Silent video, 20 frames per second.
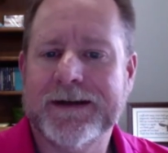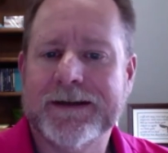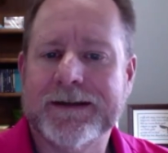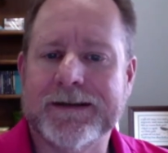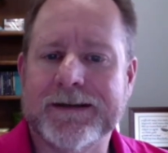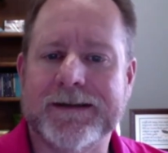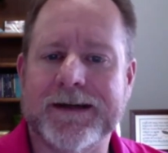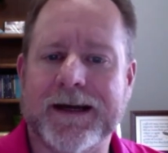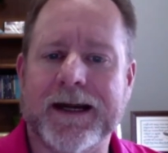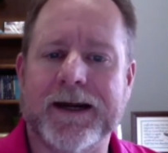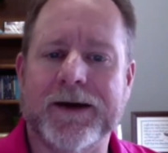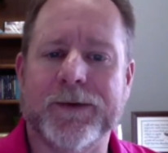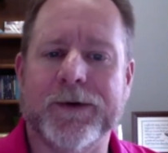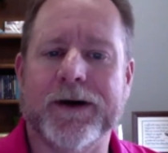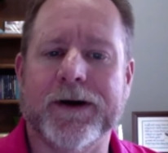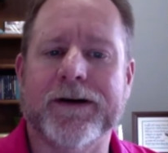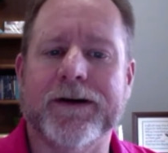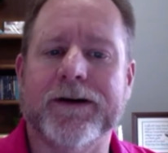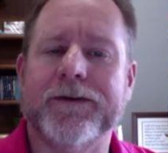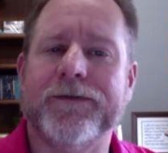Today we
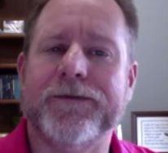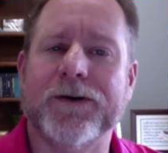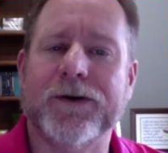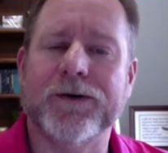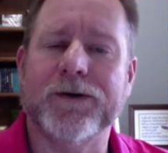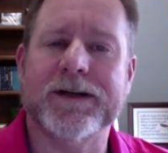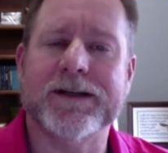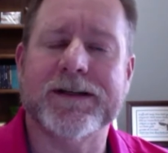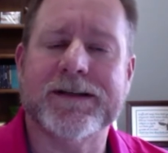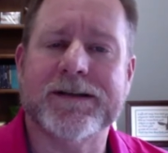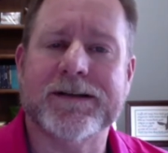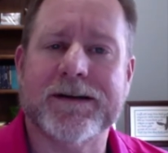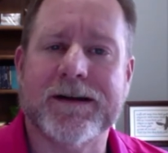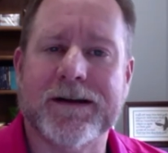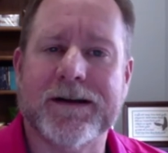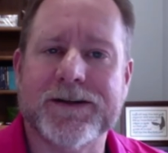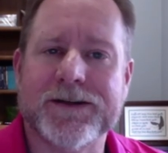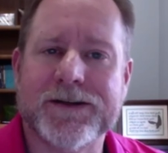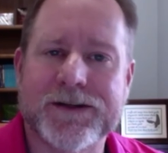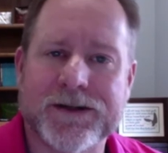are going to focus
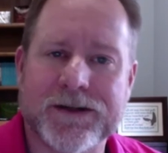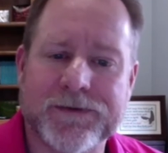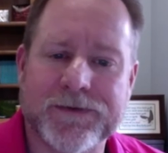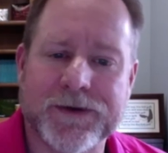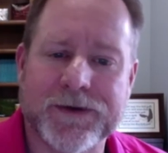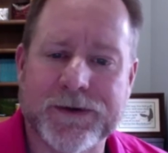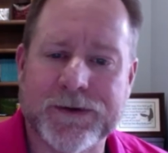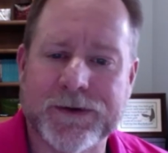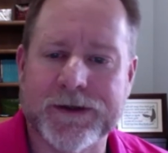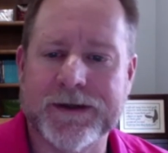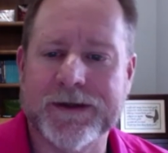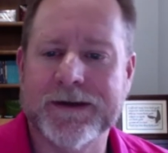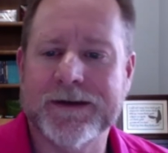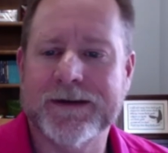on servanthood.